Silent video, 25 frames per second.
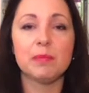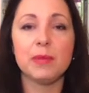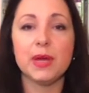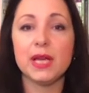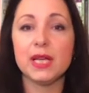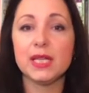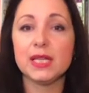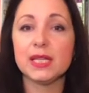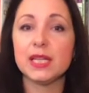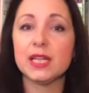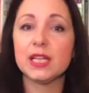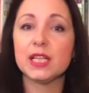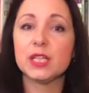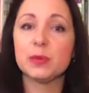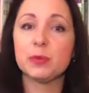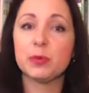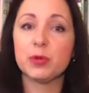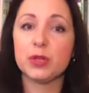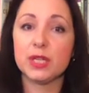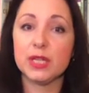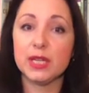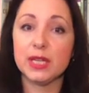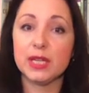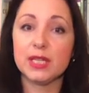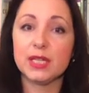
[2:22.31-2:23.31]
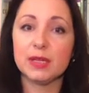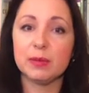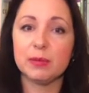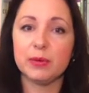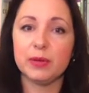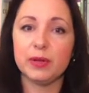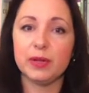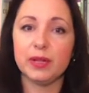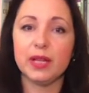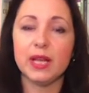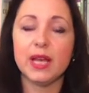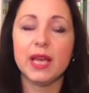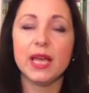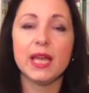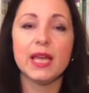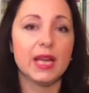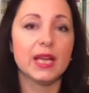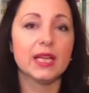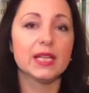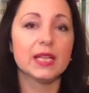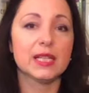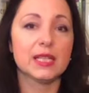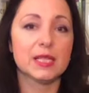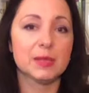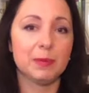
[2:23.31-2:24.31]
makes things predictable.
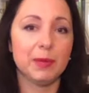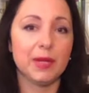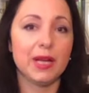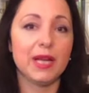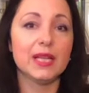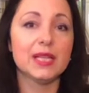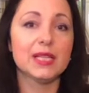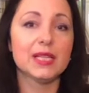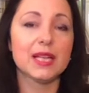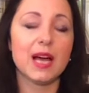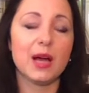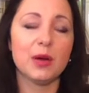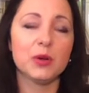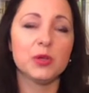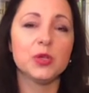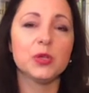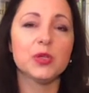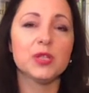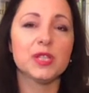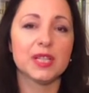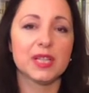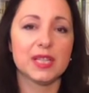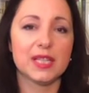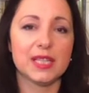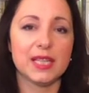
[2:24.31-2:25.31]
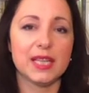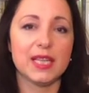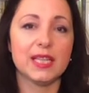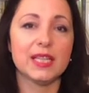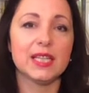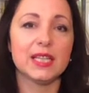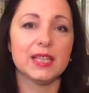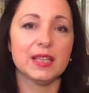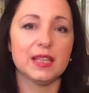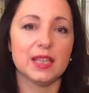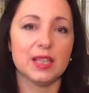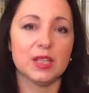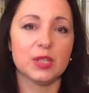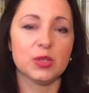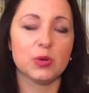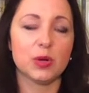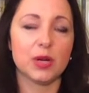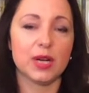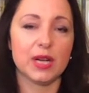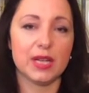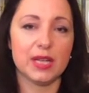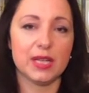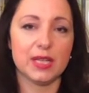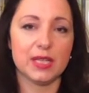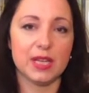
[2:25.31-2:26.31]
It explains how to succeed in this
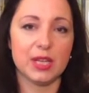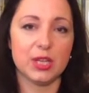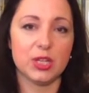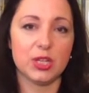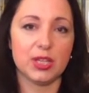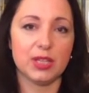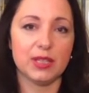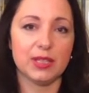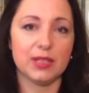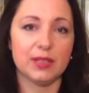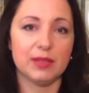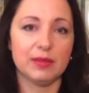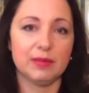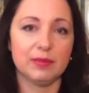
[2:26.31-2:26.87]
organization.